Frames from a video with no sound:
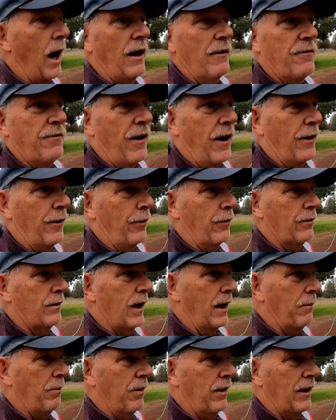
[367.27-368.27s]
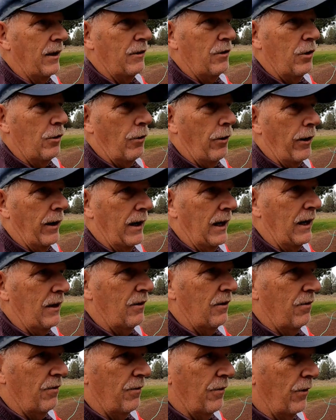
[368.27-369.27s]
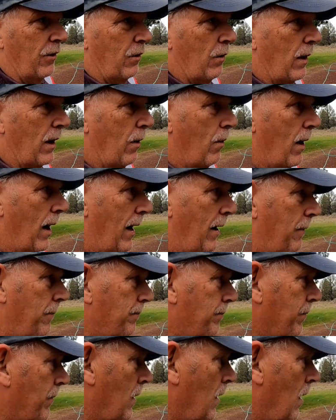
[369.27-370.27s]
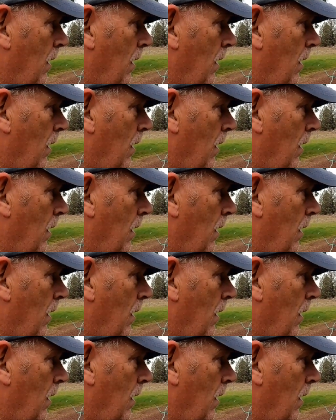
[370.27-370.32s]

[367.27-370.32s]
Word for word: godfather type thing to our kids for quite a while.